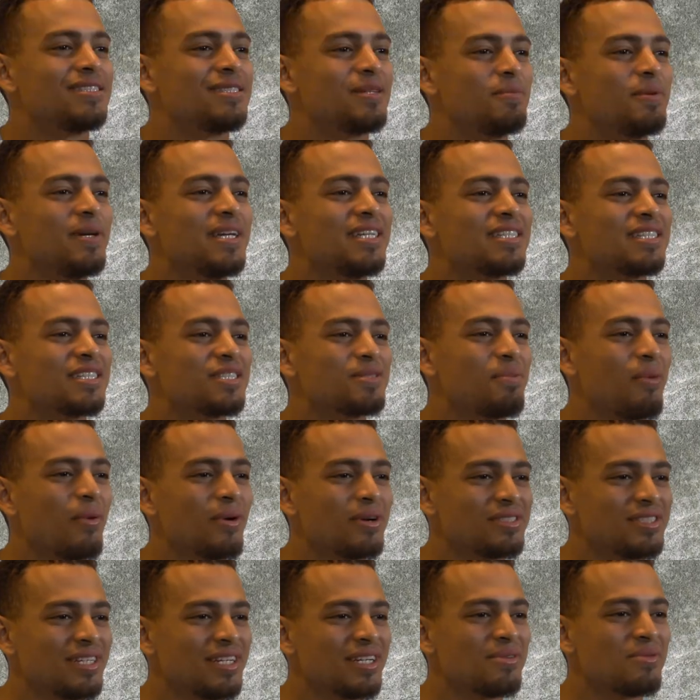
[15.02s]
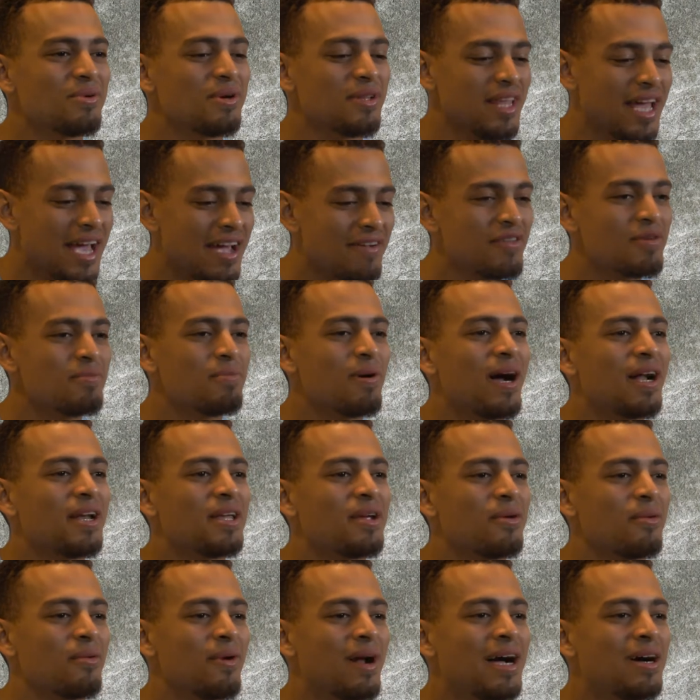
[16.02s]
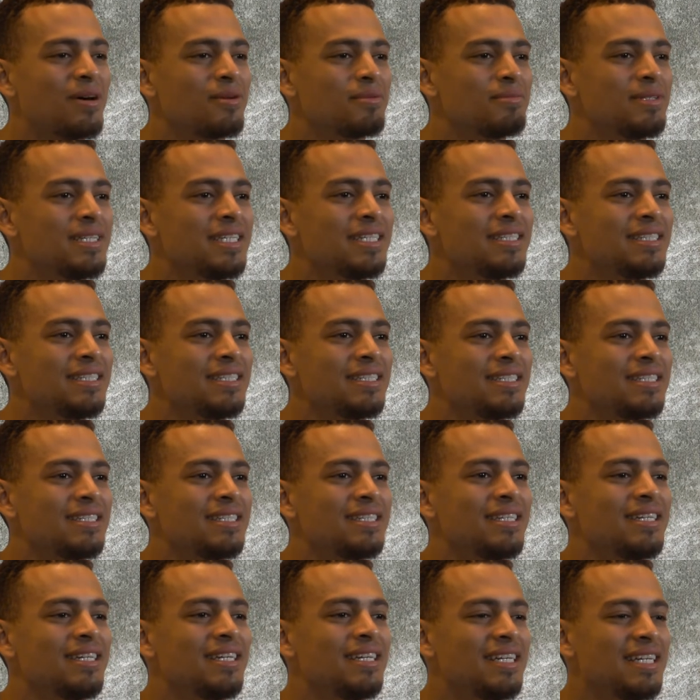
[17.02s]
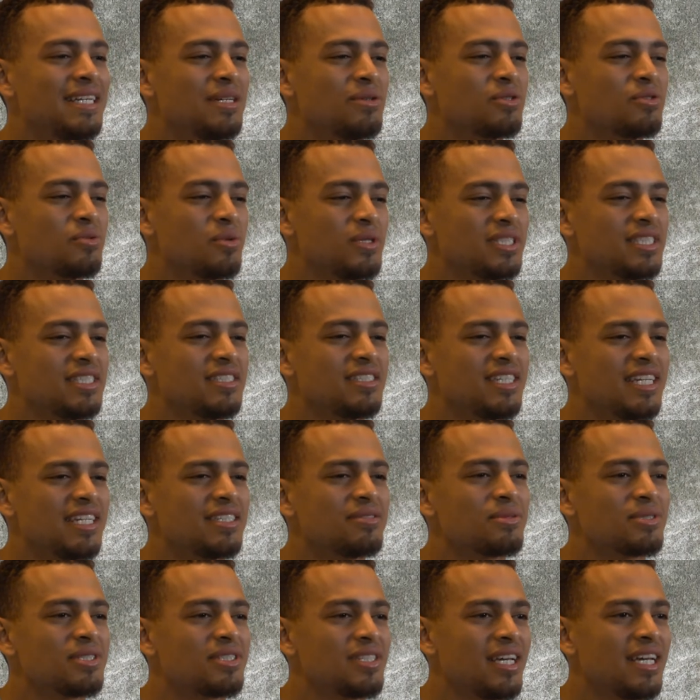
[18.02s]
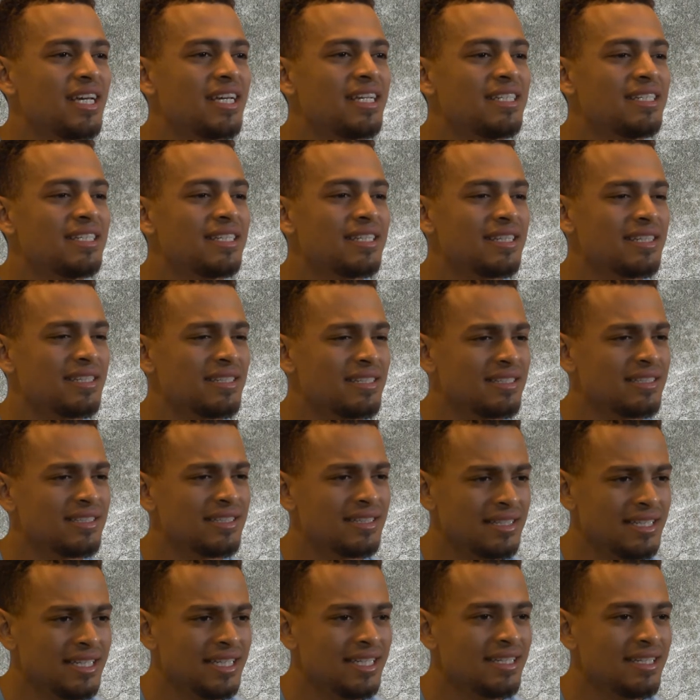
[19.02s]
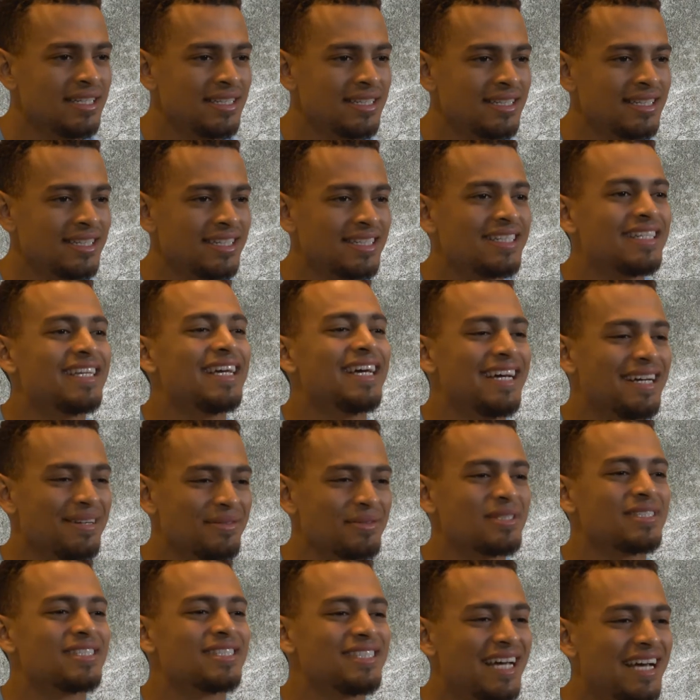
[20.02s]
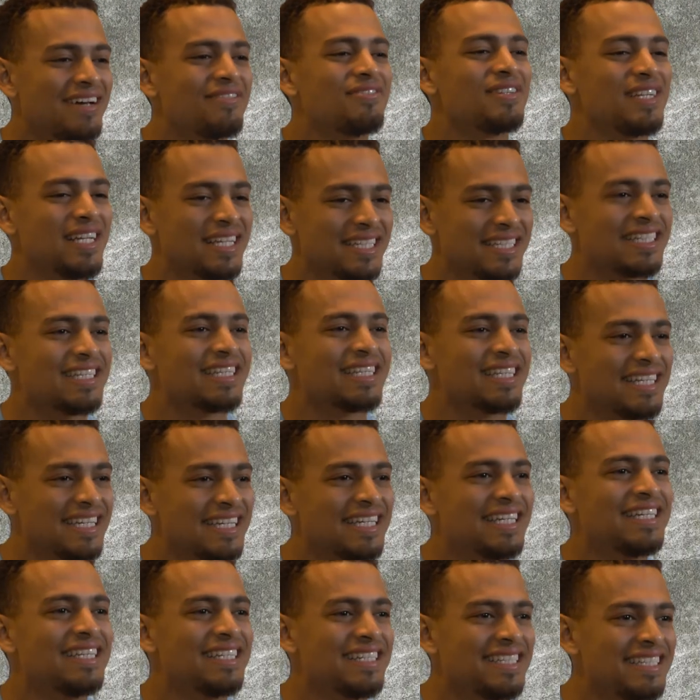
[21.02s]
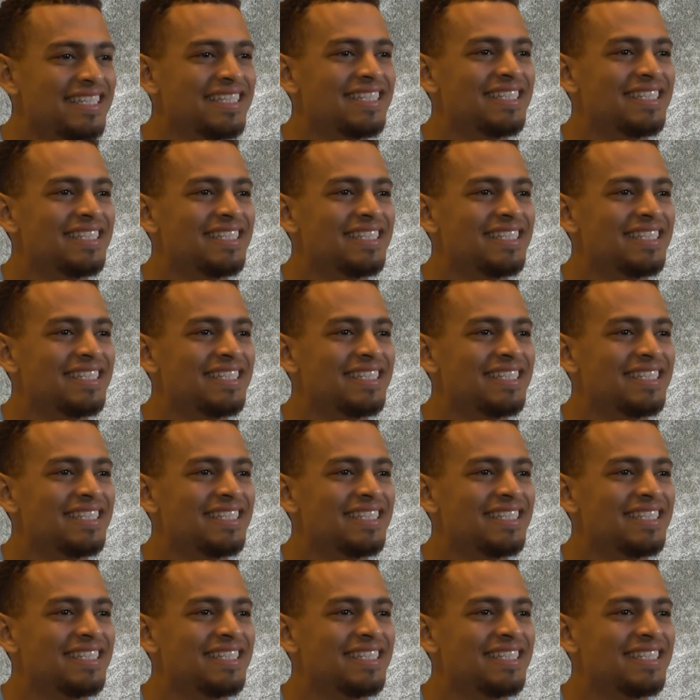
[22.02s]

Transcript: To be in the sports center with everybody around me, it was what these kids were saying lit. Yeah, it was definitely lit.